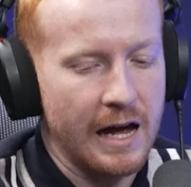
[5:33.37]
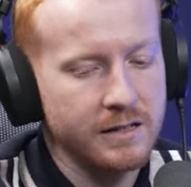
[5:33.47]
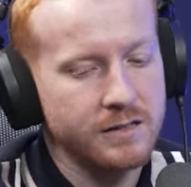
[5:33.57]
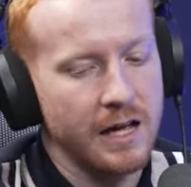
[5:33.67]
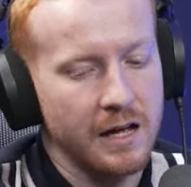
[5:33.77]

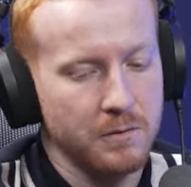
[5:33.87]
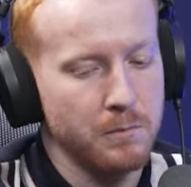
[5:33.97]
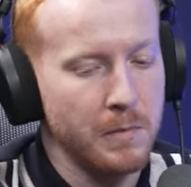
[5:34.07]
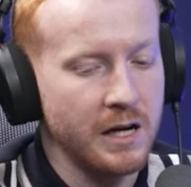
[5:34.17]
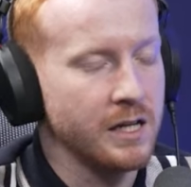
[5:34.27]
as
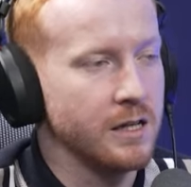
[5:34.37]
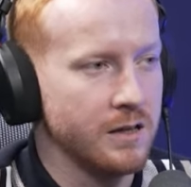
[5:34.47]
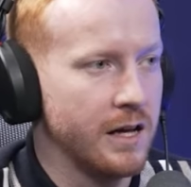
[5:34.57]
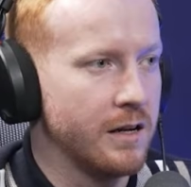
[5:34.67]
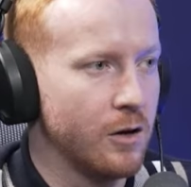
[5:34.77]
that money
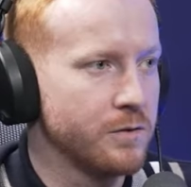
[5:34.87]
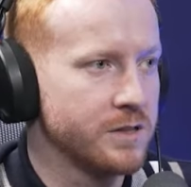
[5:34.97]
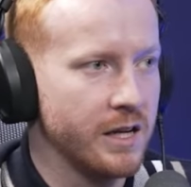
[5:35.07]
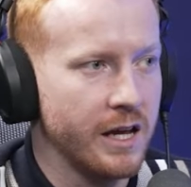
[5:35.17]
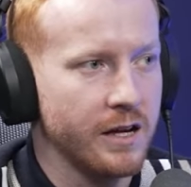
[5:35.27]
in that
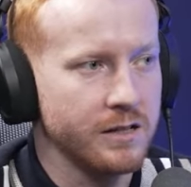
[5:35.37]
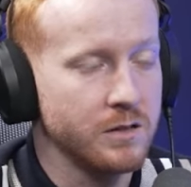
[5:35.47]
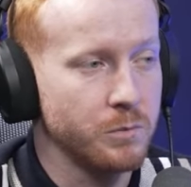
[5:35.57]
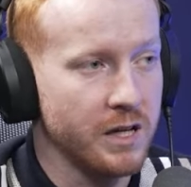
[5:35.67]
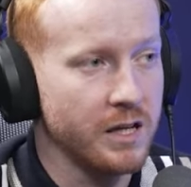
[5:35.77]
offset account is
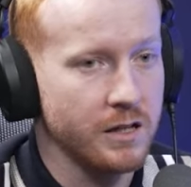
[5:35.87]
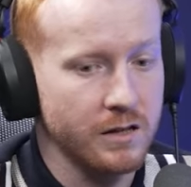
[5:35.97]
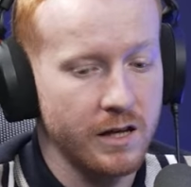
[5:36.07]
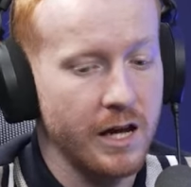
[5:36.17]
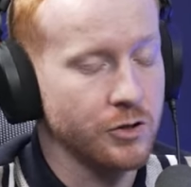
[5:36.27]

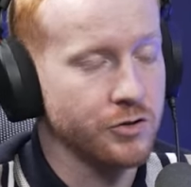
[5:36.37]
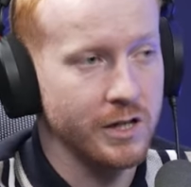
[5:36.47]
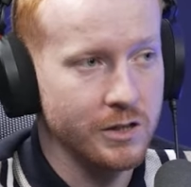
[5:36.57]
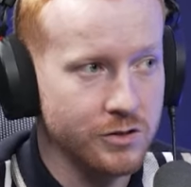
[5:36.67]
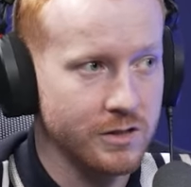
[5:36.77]
depleting, the extra
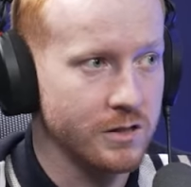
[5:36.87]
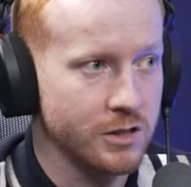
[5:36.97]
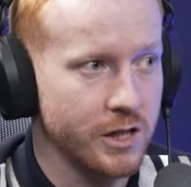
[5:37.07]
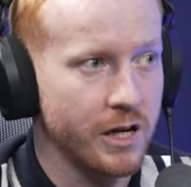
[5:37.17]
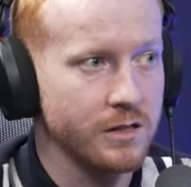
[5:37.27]
interest it's
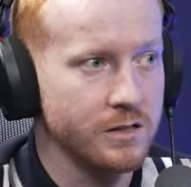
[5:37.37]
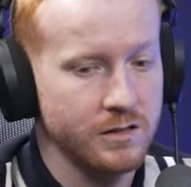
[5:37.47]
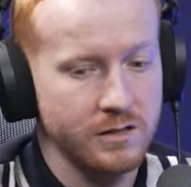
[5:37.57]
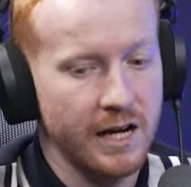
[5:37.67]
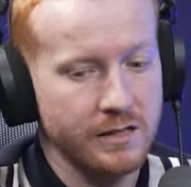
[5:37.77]
charged
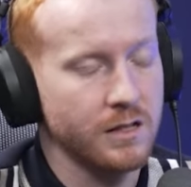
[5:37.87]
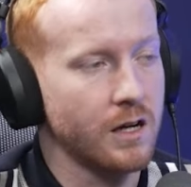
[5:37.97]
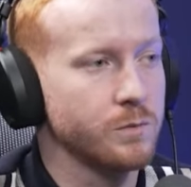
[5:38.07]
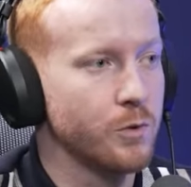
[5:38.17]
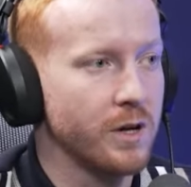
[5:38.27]
is tax
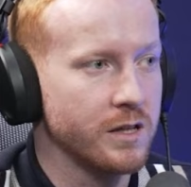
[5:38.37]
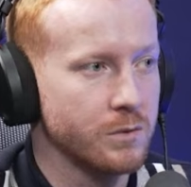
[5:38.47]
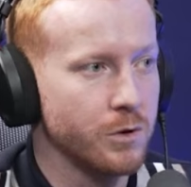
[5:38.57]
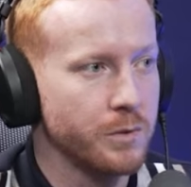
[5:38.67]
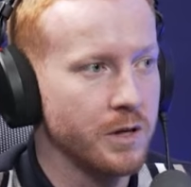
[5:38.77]
deductible
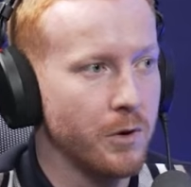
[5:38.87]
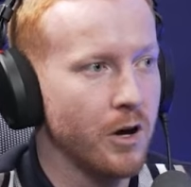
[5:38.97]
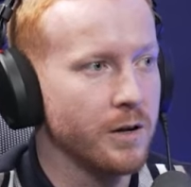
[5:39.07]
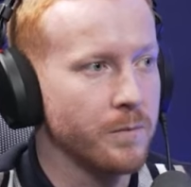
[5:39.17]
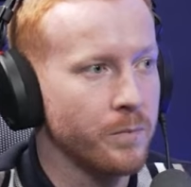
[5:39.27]
against the property you're buying.